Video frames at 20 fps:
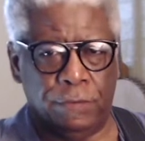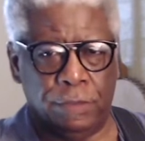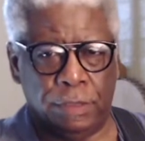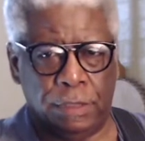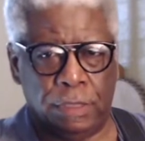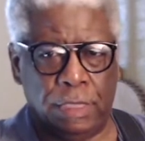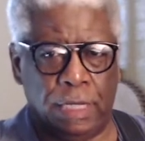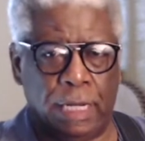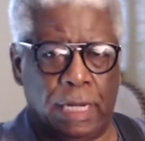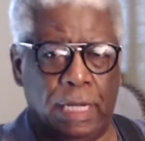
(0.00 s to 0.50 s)

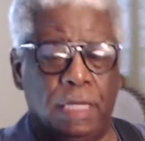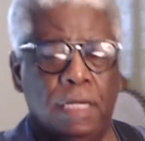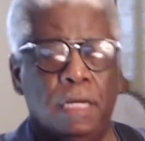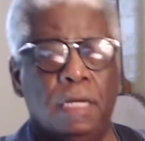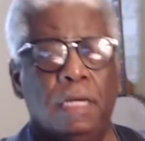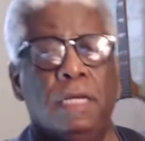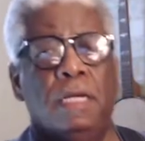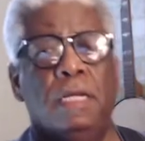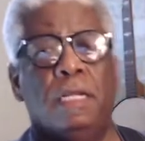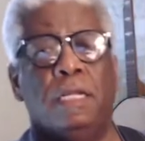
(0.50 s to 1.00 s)
It's not
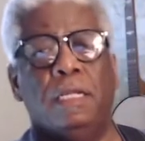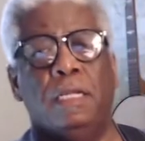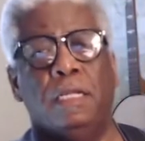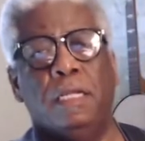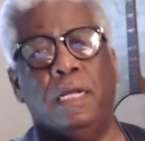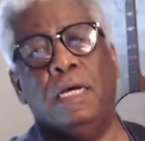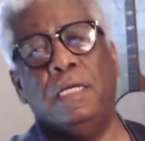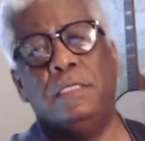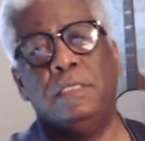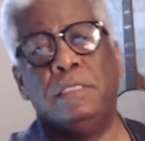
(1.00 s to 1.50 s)

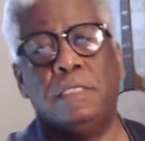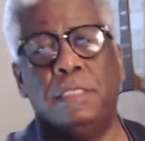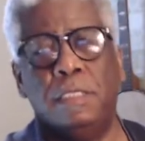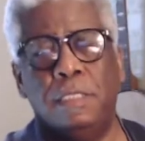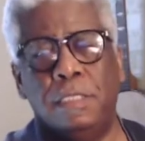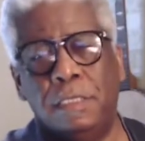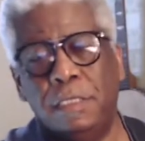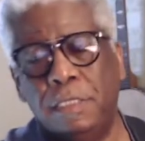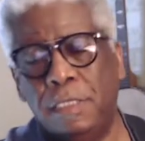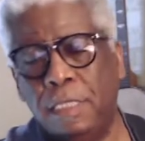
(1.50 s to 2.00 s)
lust,
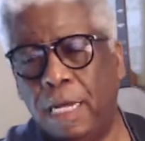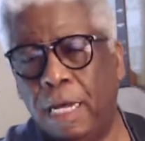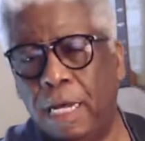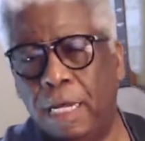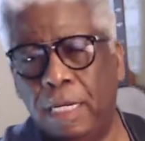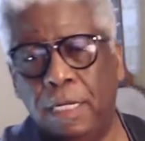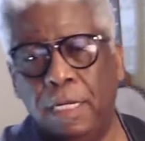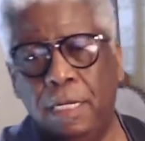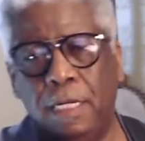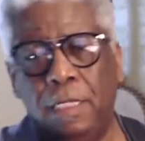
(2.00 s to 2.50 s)
it's
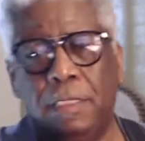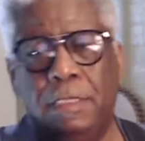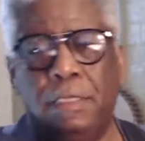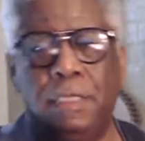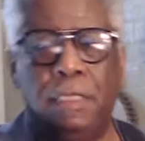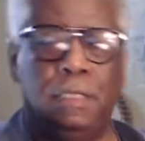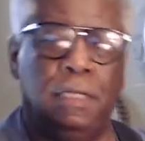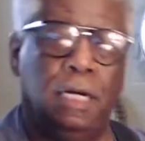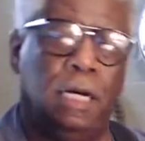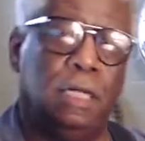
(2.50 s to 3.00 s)
not
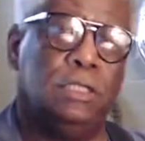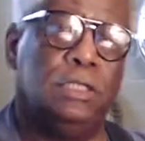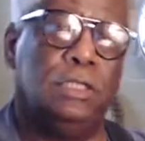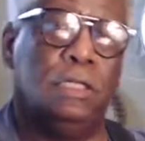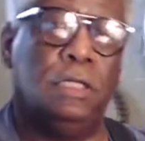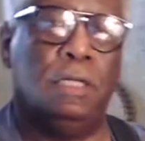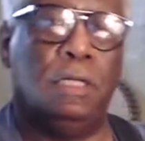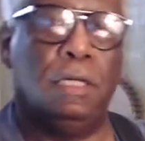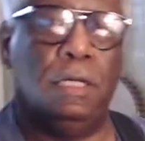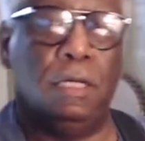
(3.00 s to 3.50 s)

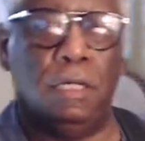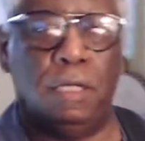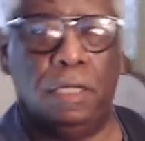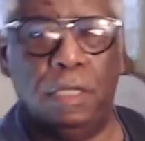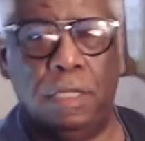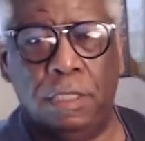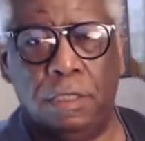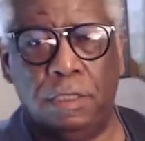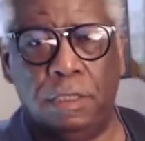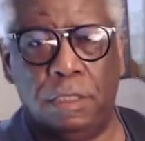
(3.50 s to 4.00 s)
seduction, it
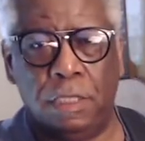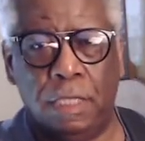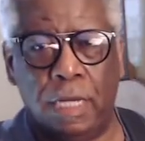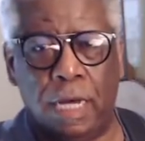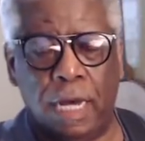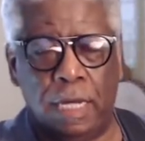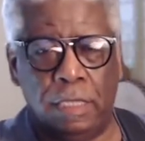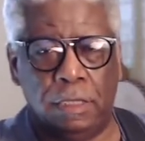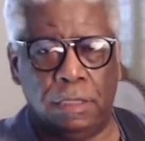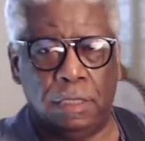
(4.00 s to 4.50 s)
is the
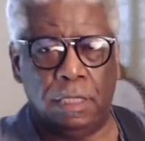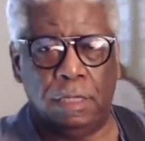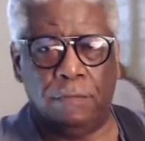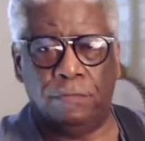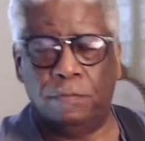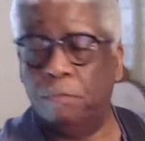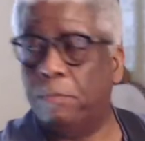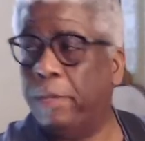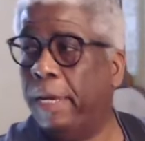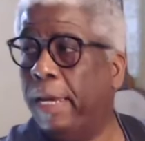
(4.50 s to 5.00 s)
idea
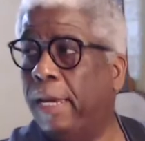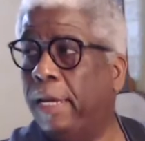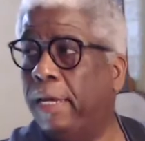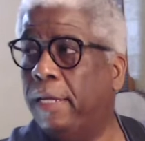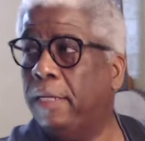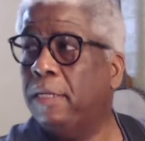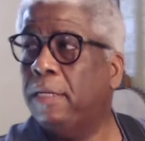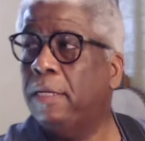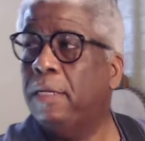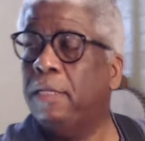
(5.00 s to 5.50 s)
of a
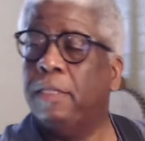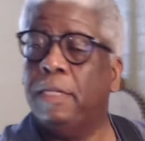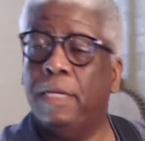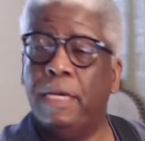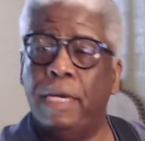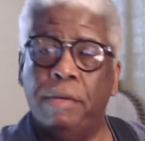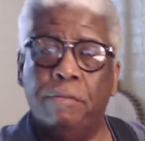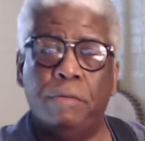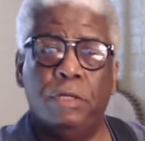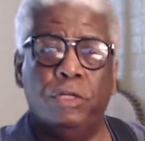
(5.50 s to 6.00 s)
man,
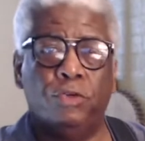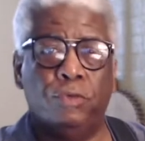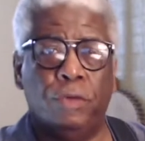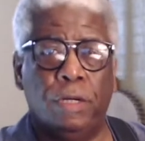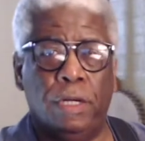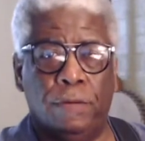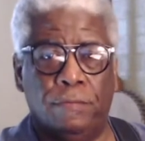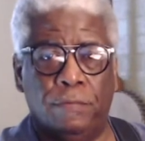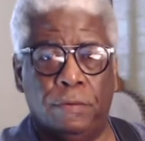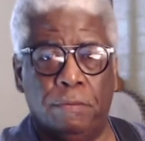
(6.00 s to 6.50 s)
the
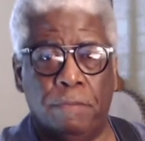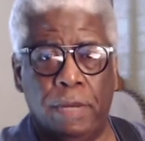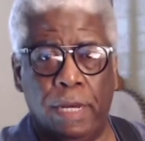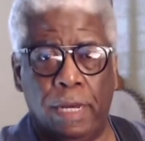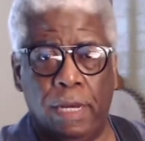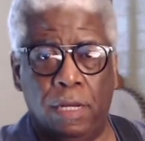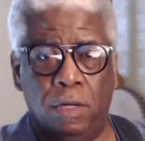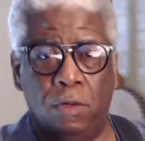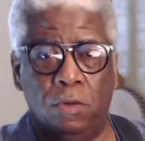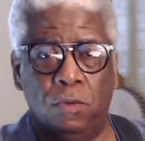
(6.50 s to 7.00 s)
imagery of a
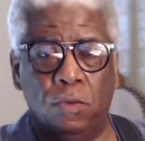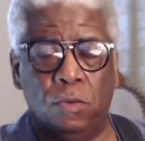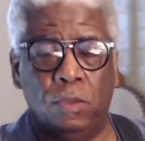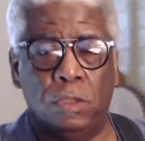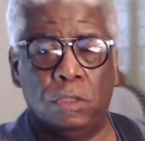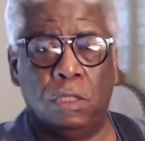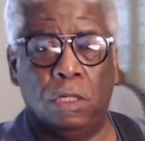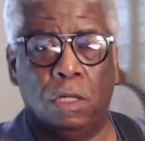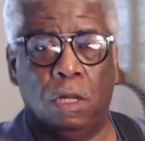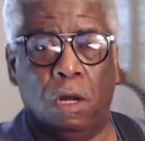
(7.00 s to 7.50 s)
man who
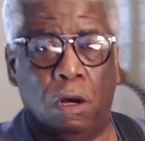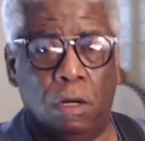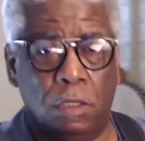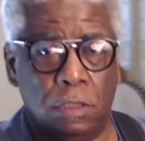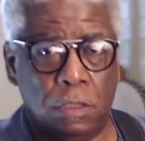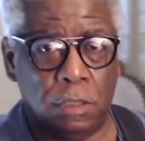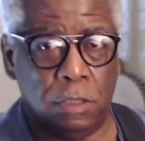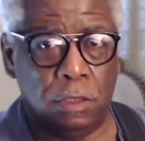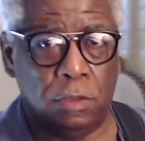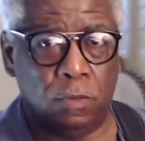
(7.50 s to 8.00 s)
has
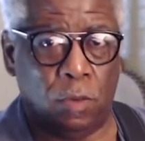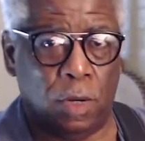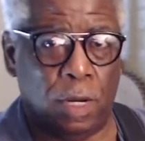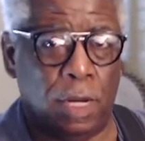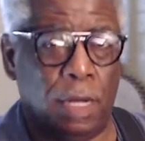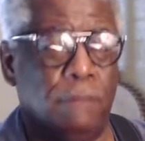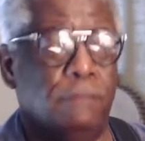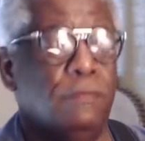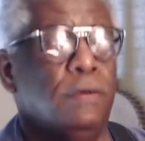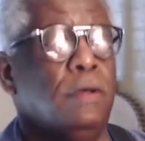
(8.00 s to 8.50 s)
lost his
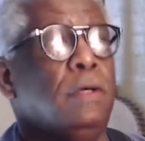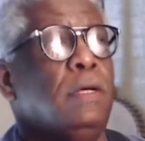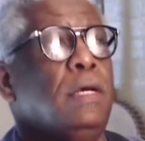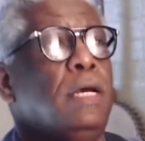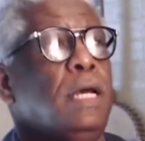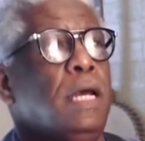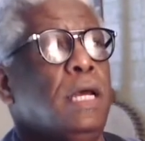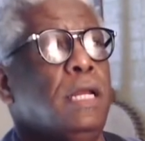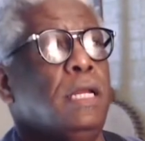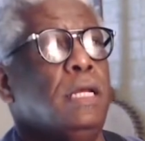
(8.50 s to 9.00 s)
wife
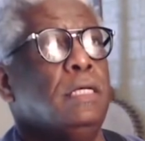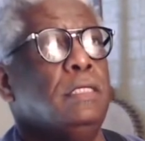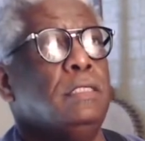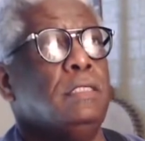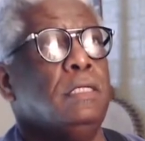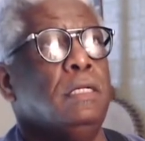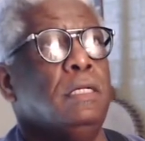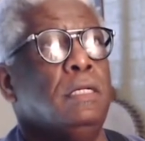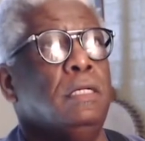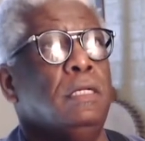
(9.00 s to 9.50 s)
and
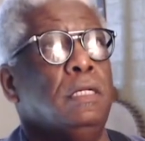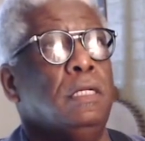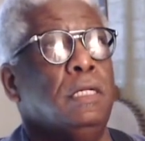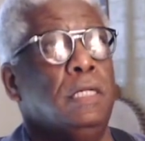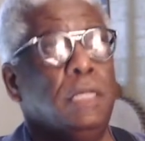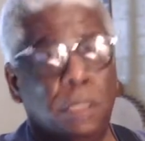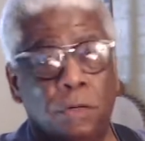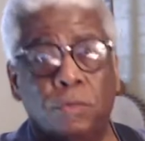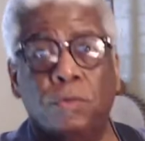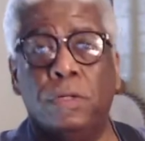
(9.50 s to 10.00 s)
is
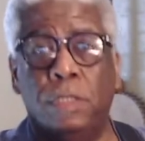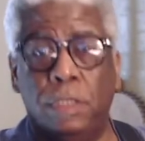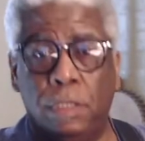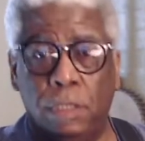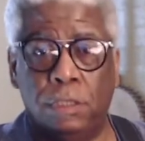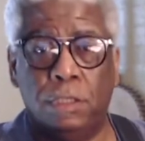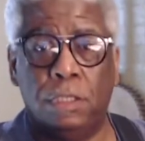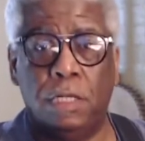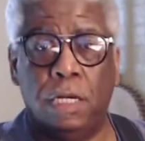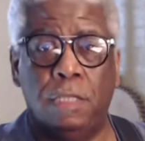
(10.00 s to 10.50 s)

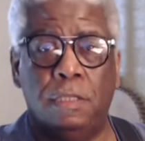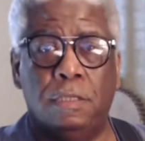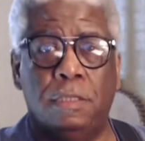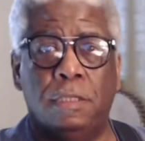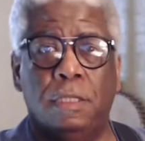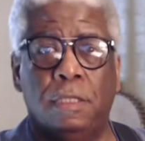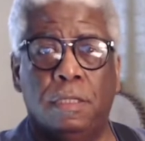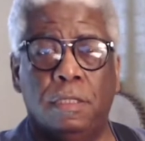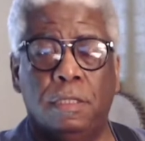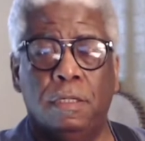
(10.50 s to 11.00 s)
literally
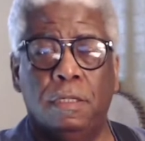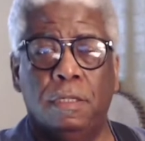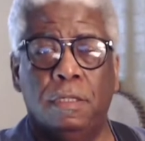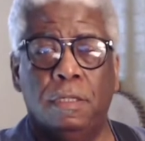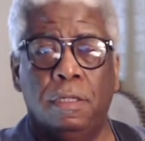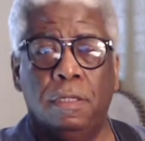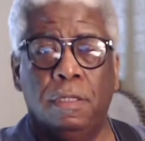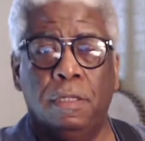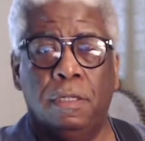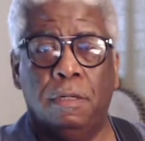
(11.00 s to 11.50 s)
chasing
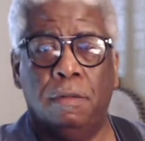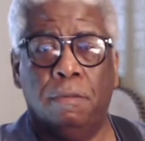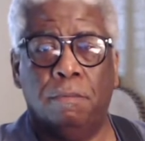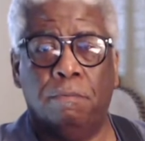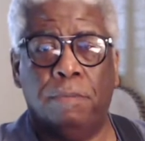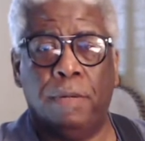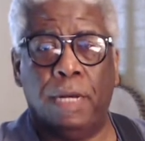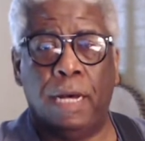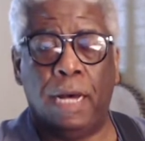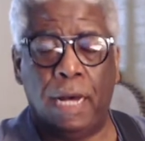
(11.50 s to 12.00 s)

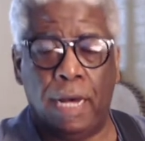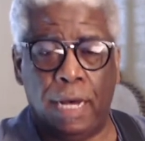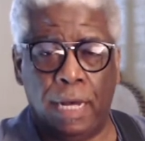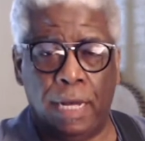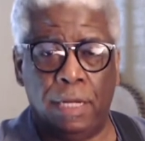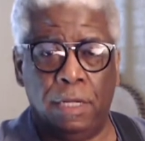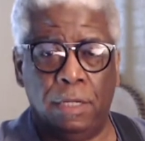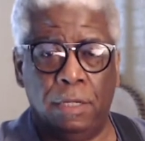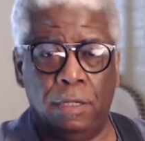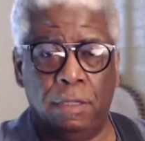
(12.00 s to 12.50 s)

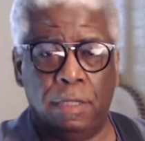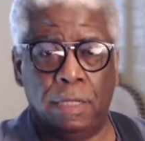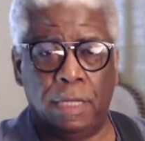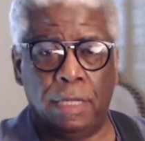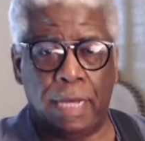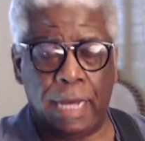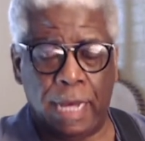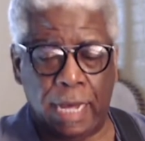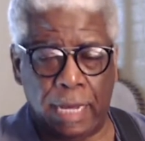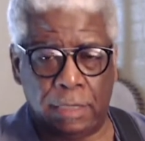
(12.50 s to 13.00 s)
behind the
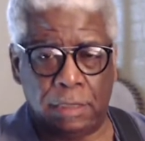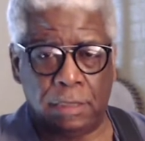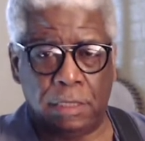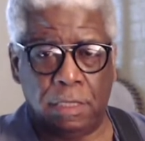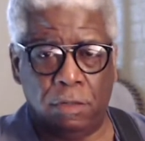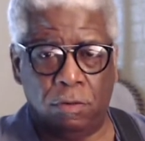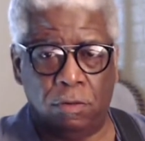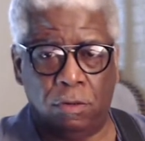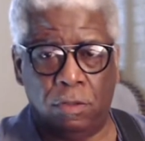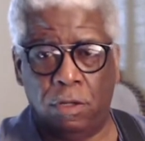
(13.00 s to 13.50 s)

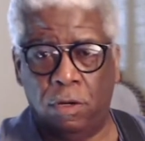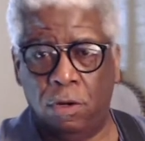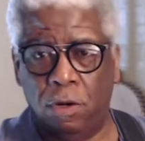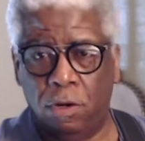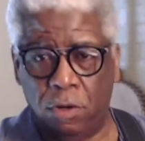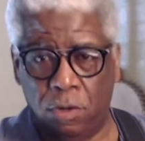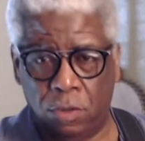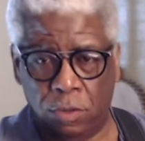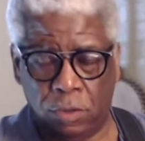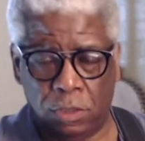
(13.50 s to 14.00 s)
casket or the
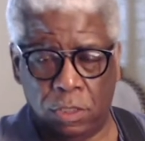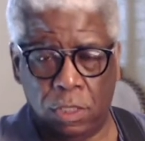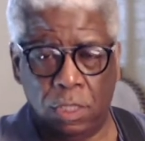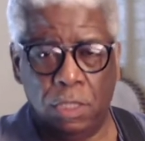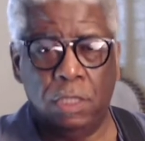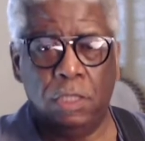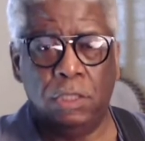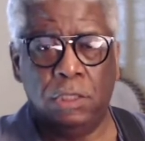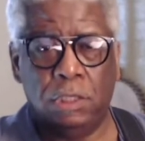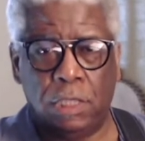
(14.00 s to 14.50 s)
hearse,
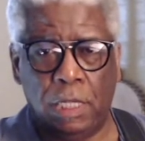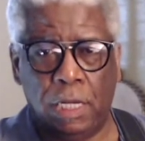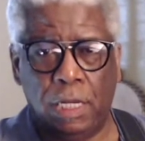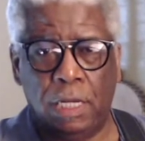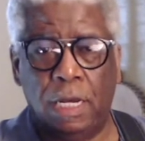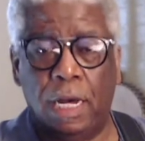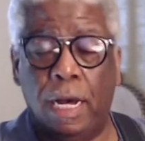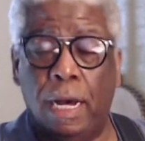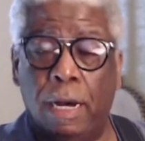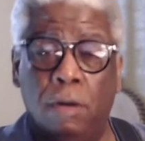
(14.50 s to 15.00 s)

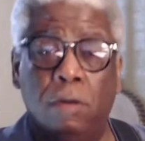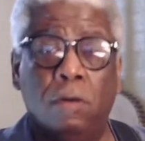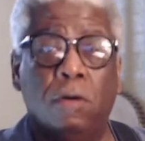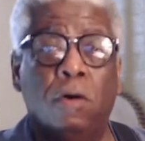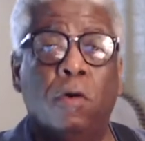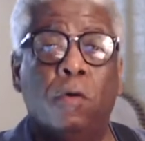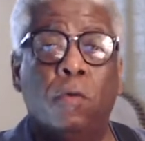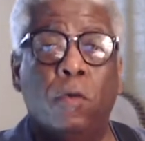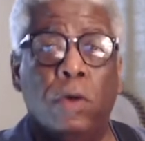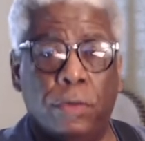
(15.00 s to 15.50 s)
saying, "I'll
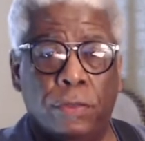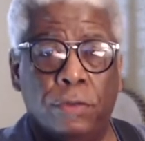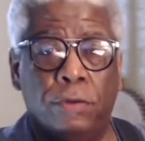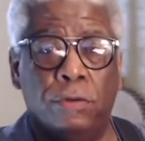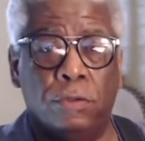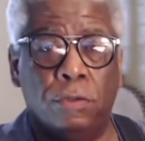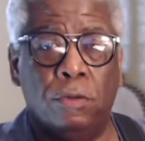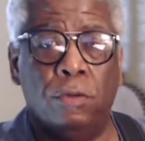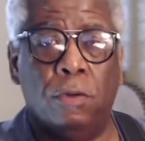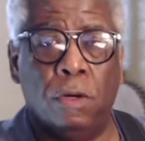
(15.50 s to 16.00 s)
go with her
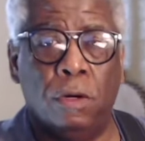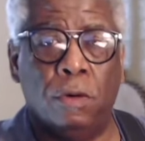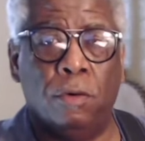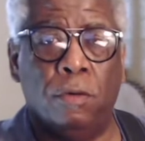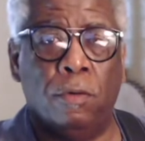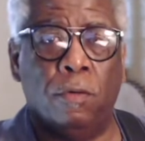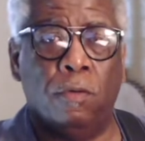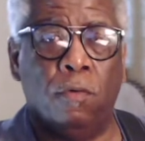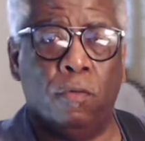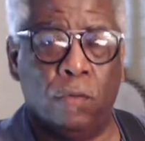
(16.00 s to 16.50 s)
to
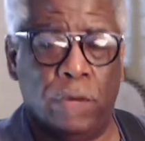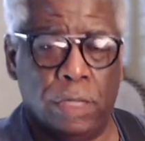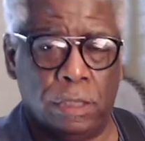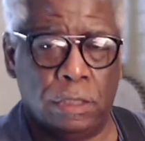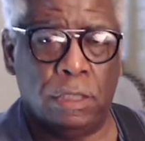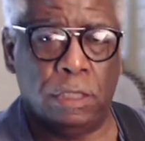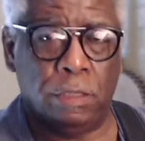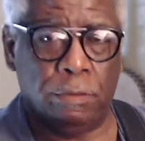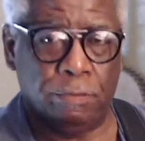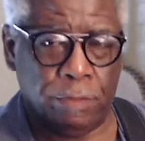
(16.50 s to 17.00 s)
her
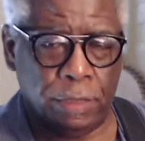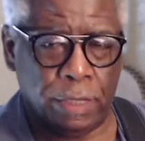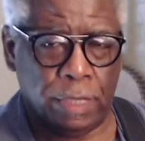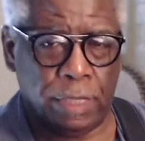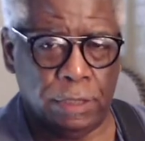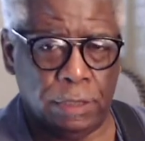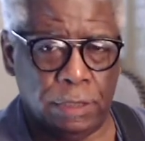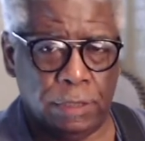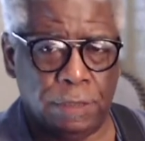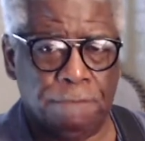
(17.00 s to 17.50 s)
resting
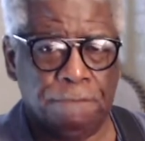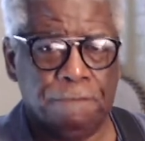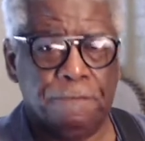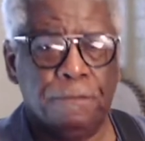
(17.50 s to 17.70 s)
place."